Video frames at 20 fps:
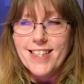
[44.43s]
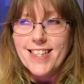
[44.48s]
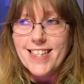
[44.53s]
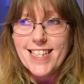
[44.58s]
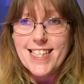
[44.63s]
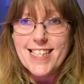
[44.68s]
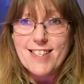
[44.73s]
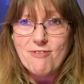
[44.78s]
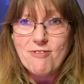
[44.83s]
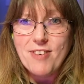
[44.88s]

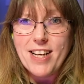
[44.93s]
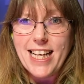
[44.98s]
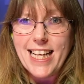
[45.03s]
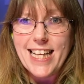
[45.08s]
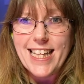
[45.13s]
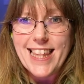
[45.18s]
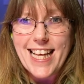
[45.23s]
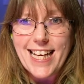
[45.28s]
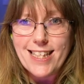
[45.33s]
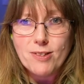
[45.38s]
Because
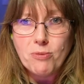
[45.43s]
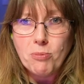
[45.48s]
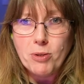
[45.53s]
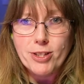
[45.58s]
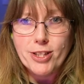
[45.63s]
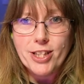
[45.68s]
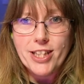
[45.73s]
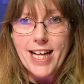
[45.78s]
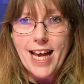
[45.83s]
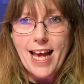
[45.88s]
really, that's
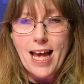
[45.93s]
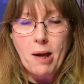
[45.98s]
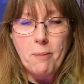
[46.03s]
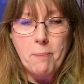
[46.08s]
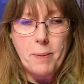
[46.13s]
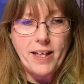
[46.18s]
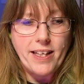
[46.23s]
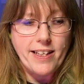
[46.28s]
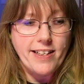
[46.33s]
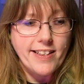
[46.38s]
what's going to
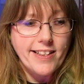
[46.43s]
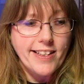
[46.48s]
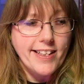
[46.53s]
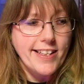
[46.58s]
happen.